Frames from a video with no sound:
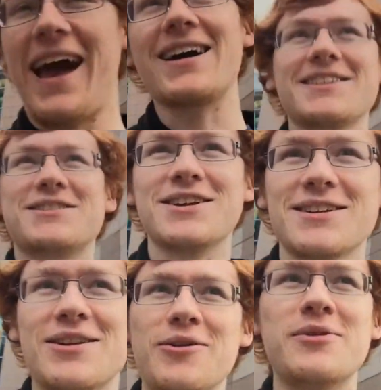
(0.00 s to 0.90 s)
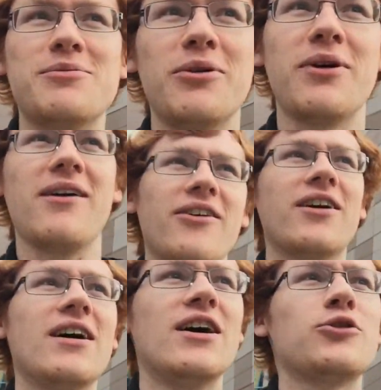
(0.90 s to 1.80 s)
acts like she doesn't know me, but
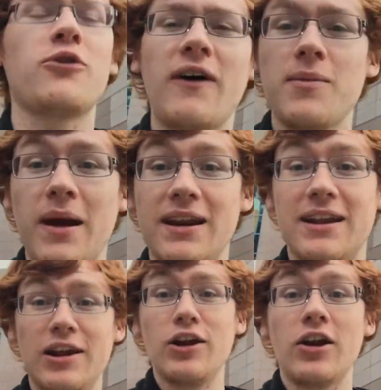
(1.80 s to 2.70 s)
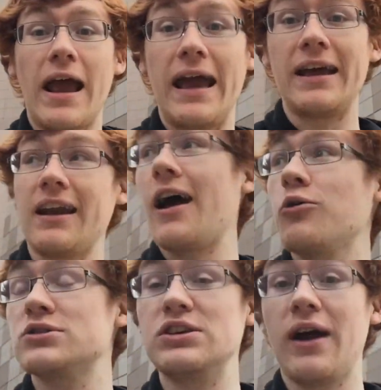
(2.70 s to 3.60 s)
whatever. So we finally made it here, and I
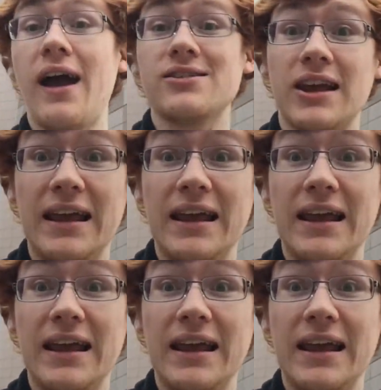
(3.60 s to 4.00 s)
will see you guys